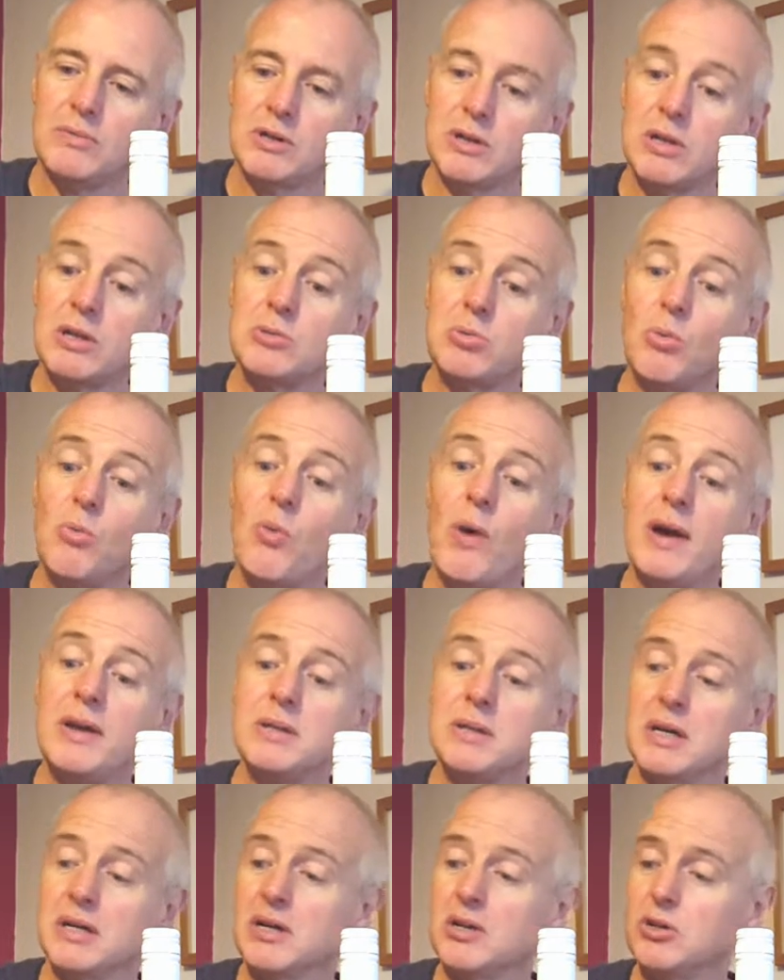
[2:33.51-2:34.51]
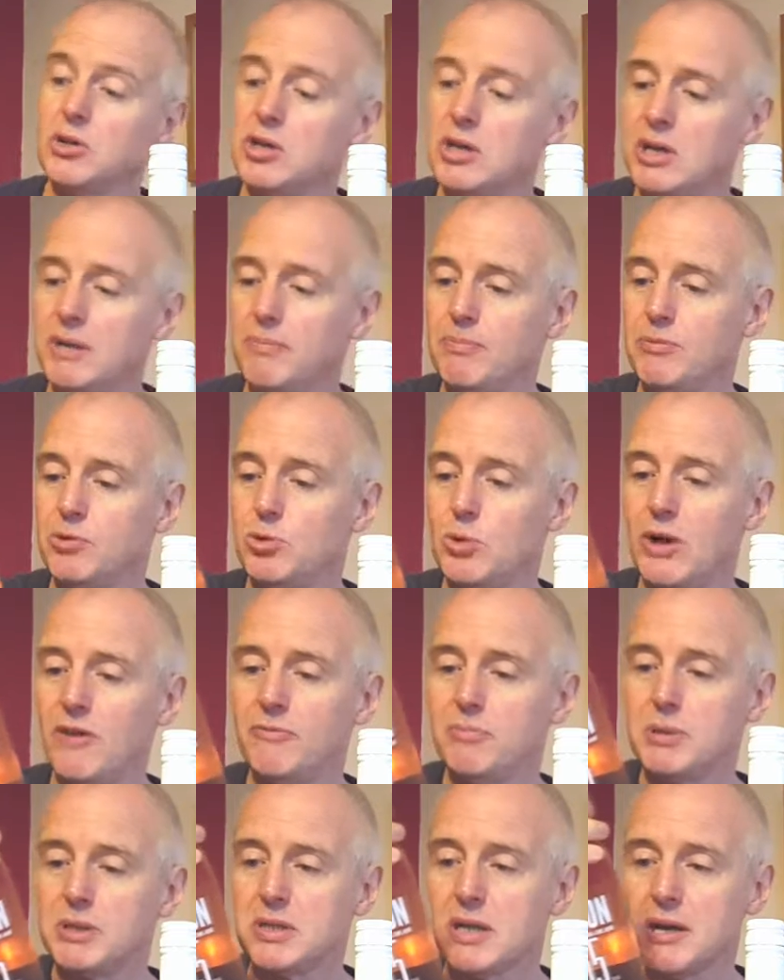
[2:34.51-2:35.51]
So this one weighs in at
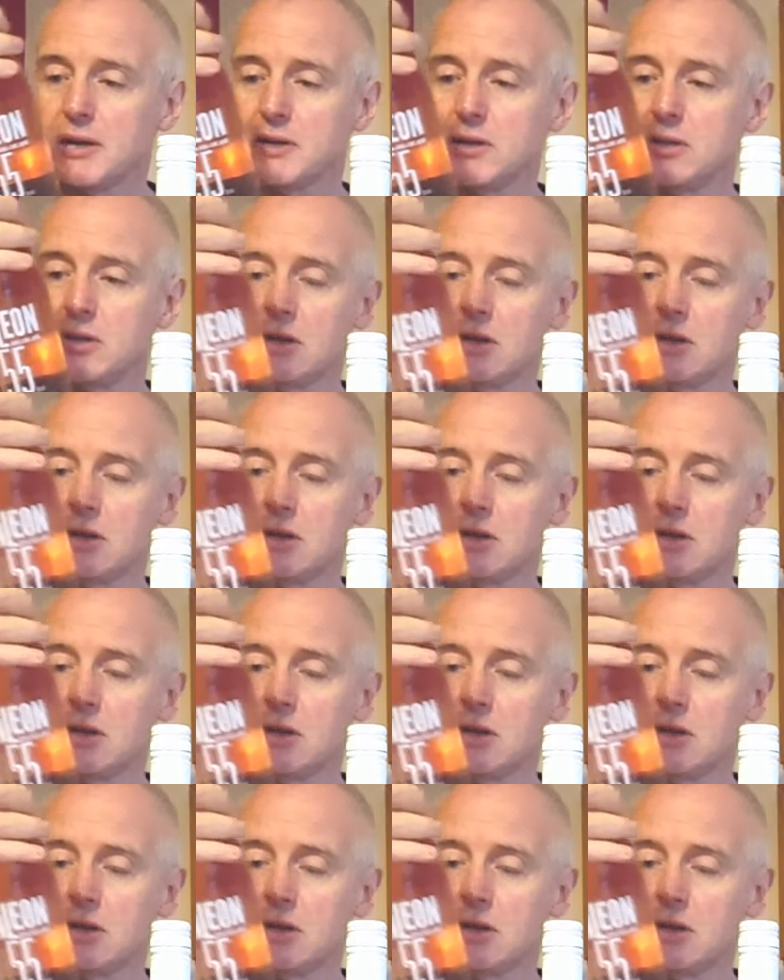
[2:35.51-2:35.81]
12%, um,